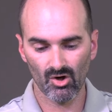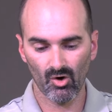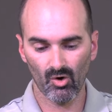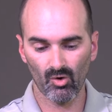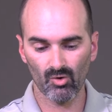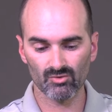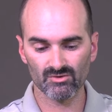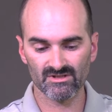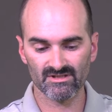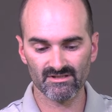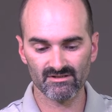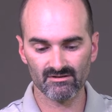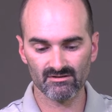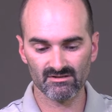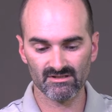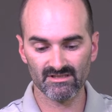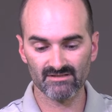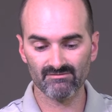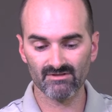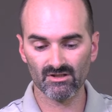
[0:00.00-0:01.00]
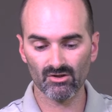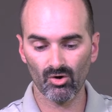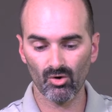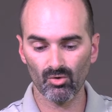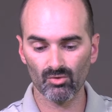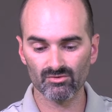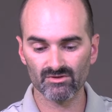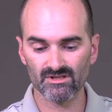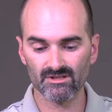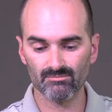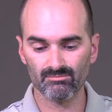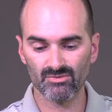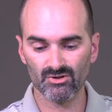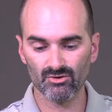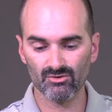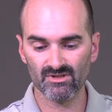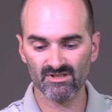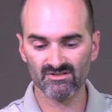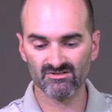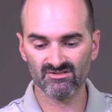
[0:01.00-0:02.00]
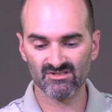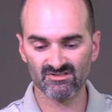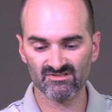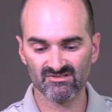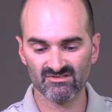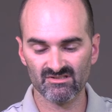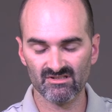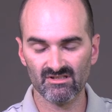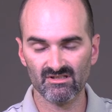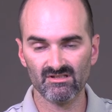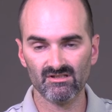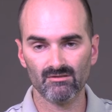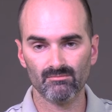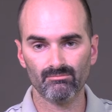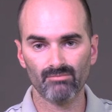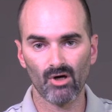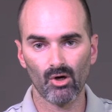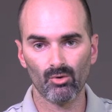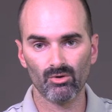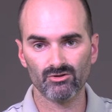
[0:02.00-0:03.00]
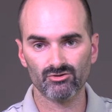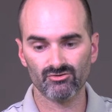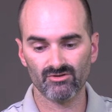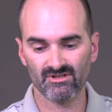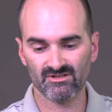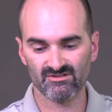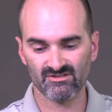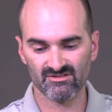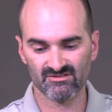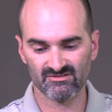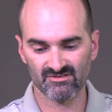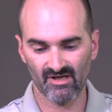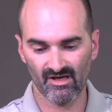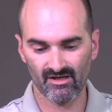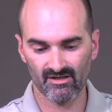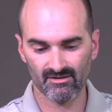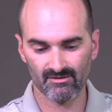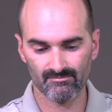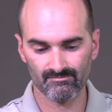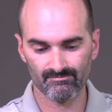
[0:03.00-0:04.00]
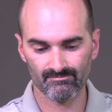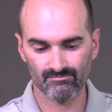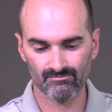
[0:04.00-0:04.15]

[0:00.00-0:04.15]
only, leaving only beauty to see and poetry to say.